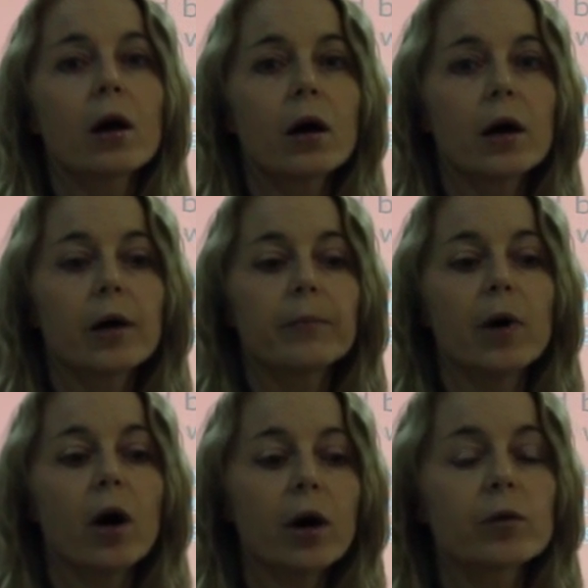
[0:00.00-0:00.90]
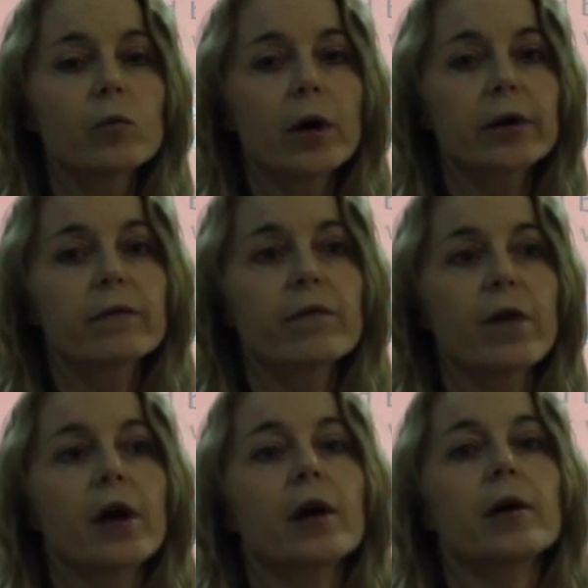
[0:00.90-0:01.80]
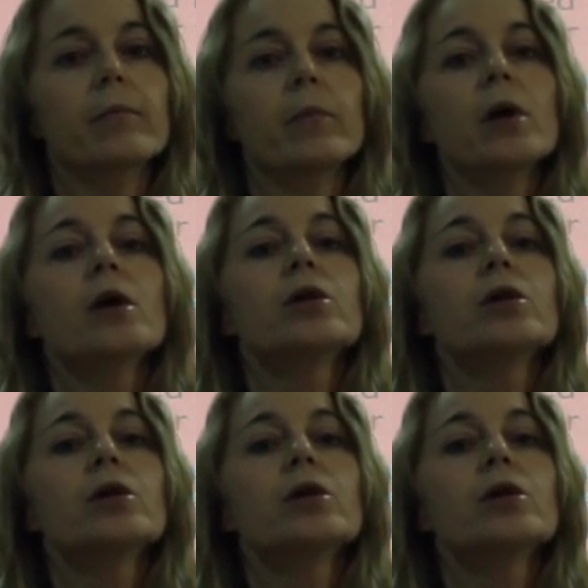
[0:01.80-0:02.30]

on one of them.